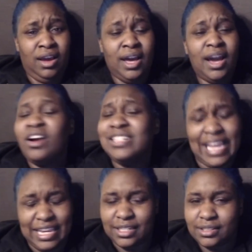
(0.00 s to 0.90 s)

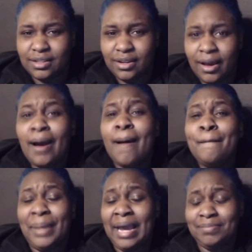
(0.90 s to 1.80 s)
Ardeen,
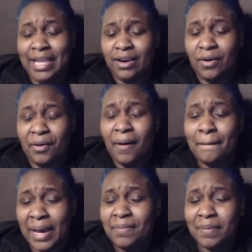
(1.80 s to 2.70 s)
pipe down,
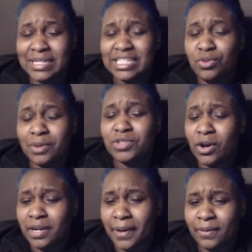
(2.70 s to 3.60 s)
pipe your brakes. I know what I'm
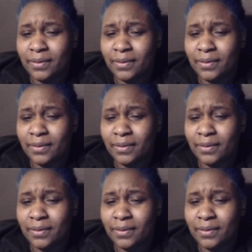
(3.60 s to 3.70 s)
talking about.